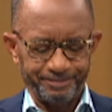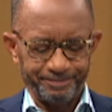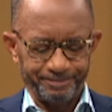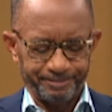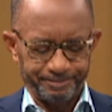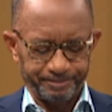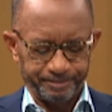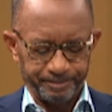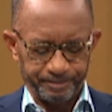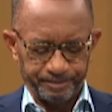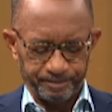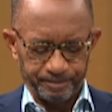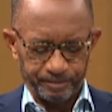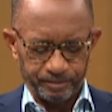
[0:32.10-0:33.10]

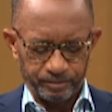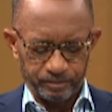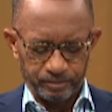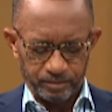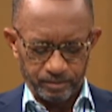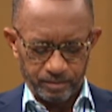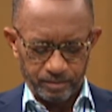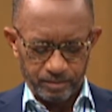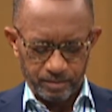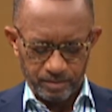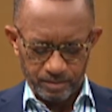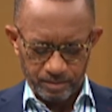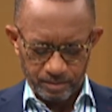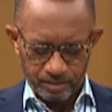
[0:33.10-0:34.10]

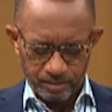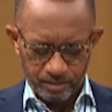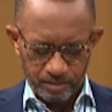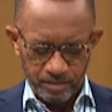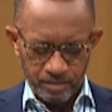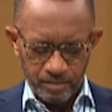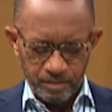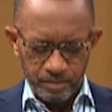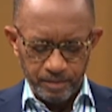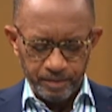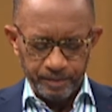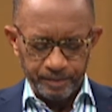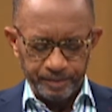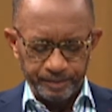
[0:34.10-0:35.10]

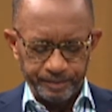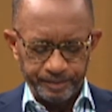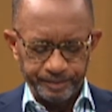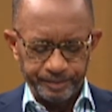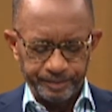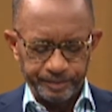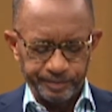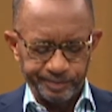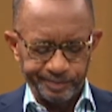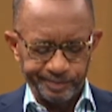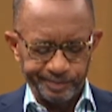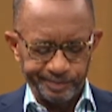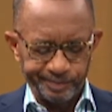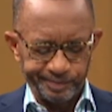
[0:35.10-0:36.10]

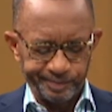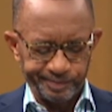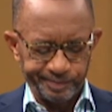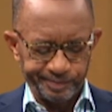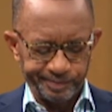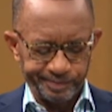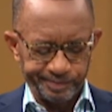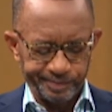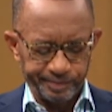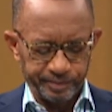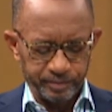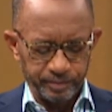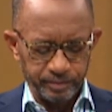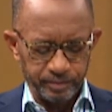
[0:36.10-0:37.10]

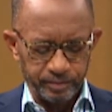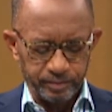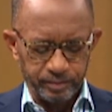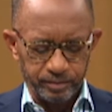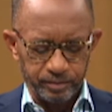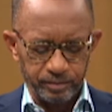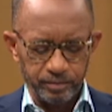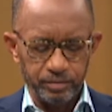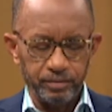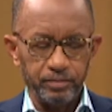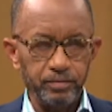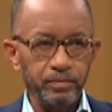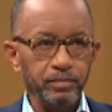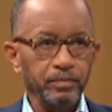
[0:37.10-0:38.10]

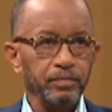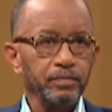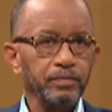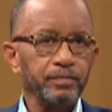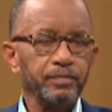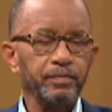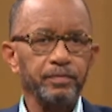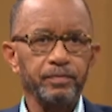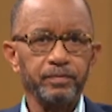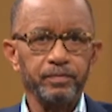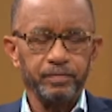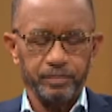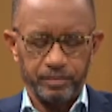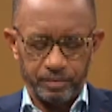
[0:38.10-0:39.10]

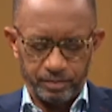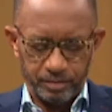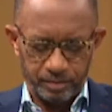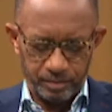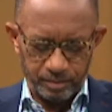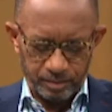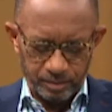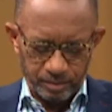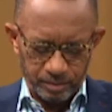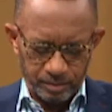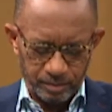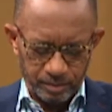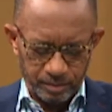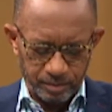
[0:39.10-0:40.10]
No words are spoken by the person on screen.